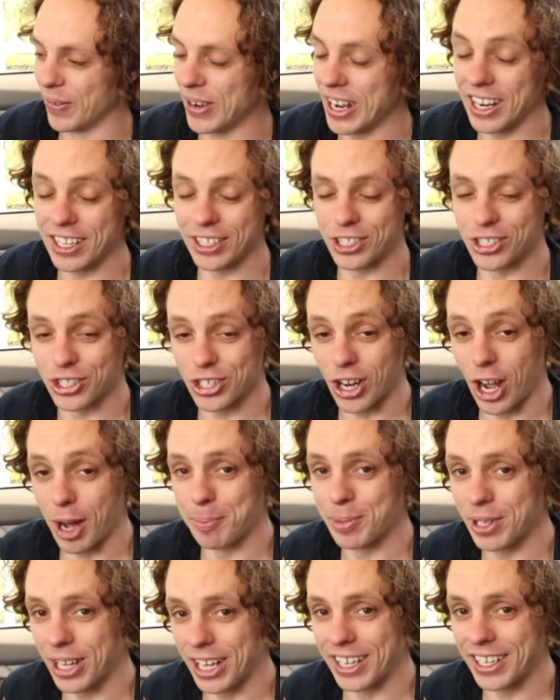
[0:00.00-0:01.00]
We had a
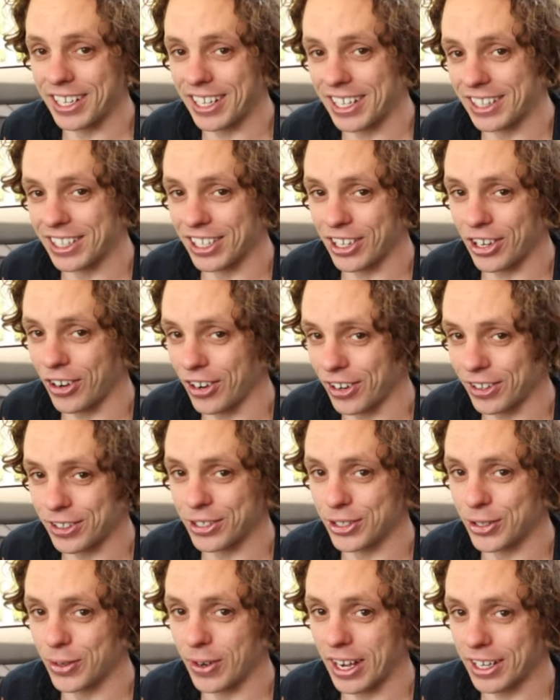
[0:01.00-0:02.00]
shop light in the car
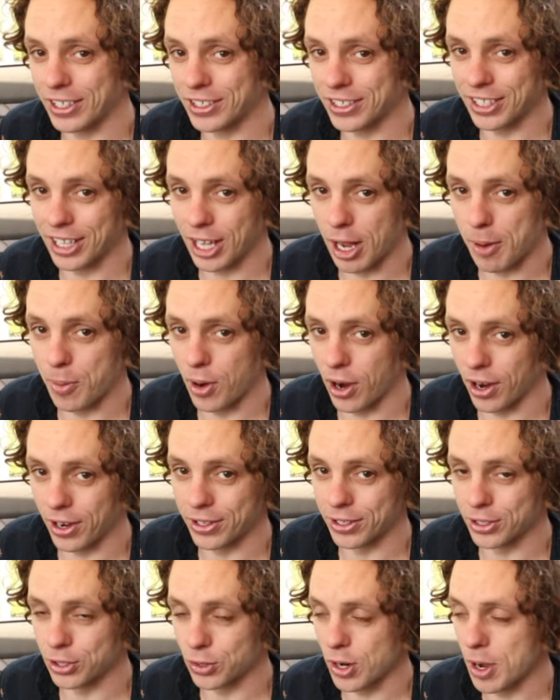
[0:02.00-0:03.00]
too, actually, that I brought on
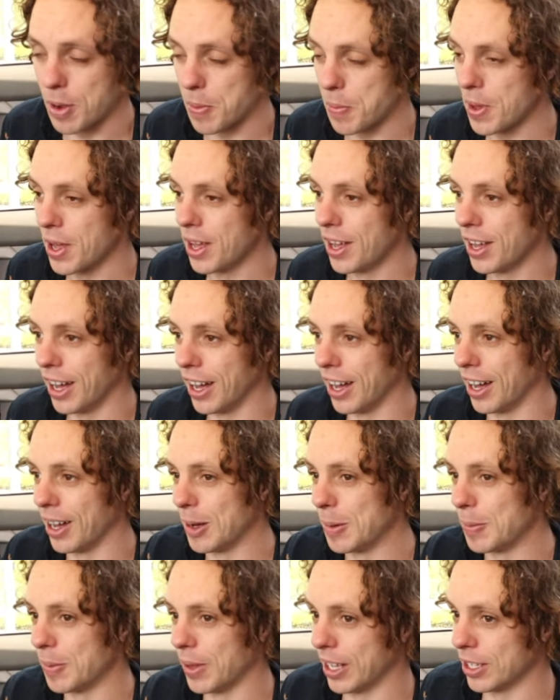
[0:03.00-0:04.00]
the trip,
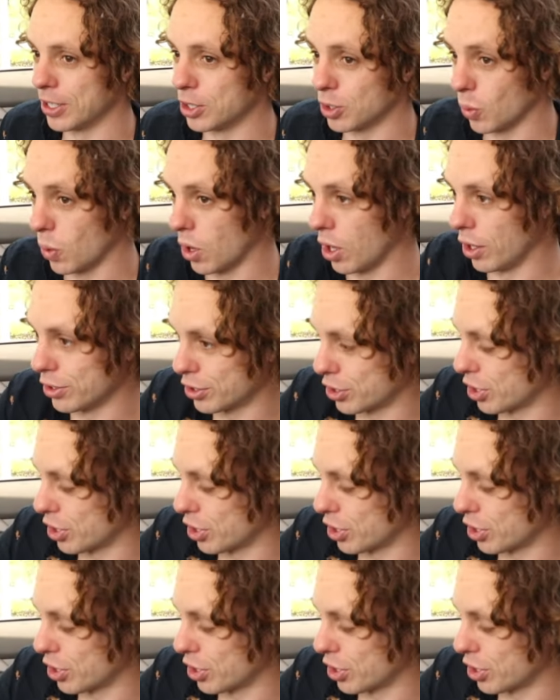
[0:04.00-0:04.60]
like a DeWalt